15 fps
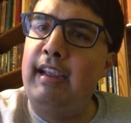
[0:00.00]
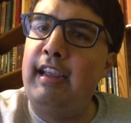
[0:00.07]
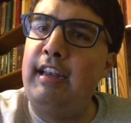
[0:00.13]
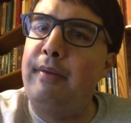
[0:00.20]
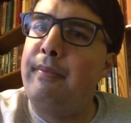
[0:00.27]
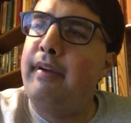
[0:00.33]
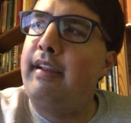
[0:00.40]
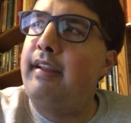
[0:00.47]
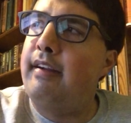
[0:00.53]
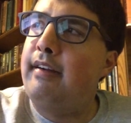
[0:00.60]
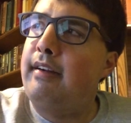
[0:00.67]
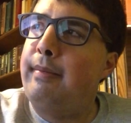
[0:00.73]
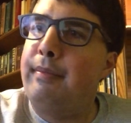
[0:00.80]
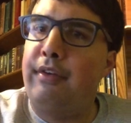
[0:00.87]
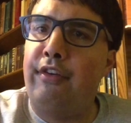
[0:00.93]
Anyway,
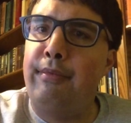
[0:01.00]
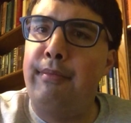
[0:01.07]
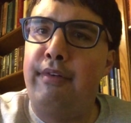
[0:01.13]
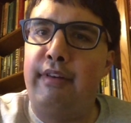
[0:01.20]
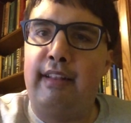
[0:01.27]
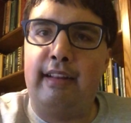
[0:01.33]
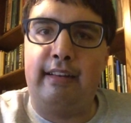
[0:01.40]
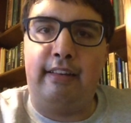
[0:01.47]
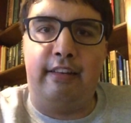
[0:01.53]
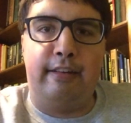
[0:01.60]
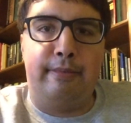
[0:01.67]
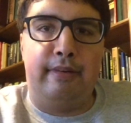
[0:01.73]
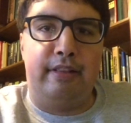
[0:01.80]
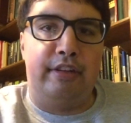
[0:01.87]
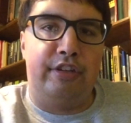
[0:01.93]
um there's more I like to
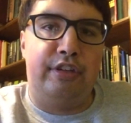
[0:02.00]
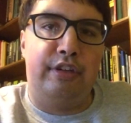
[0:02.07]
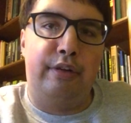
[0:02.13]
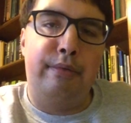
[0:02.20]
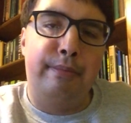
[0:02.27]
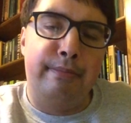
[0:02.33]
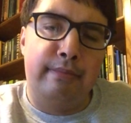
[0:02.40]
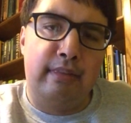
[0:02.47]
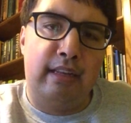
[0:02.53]
talk about the show.